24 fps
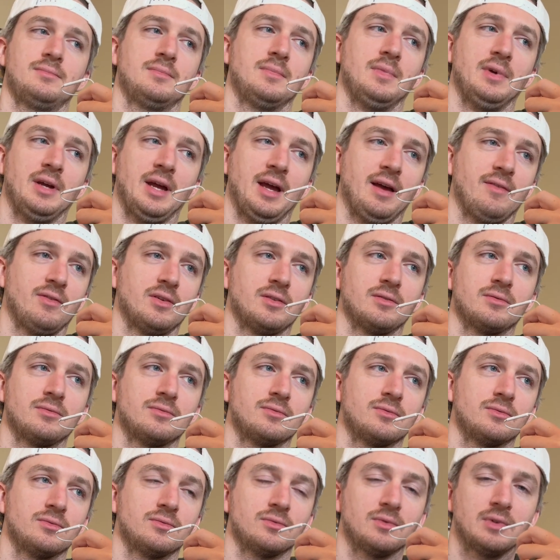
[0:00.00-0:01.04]
I haven't
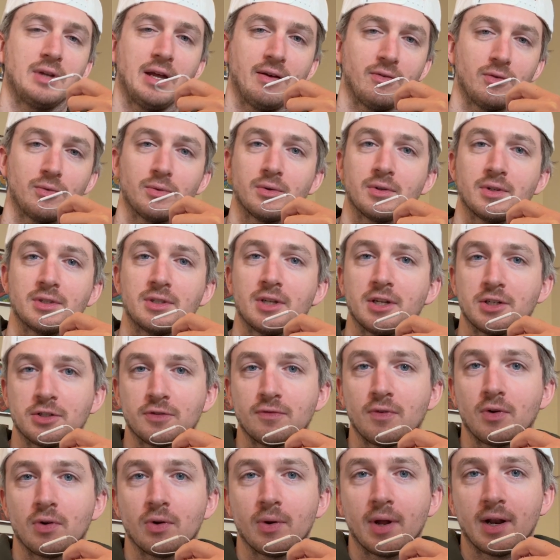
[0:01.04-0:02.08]
really touched
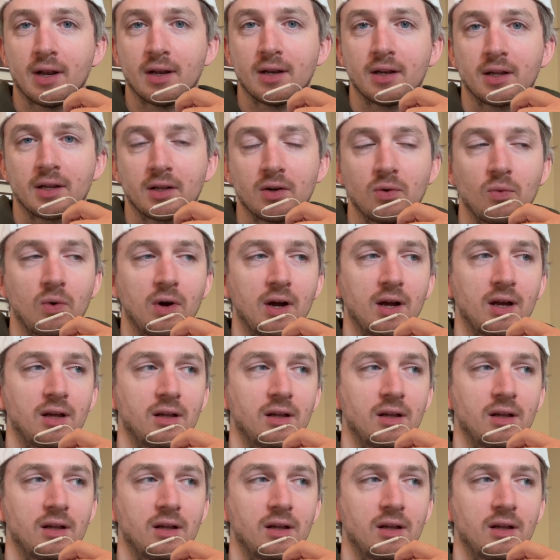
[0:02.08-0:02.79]
photo editing in a while.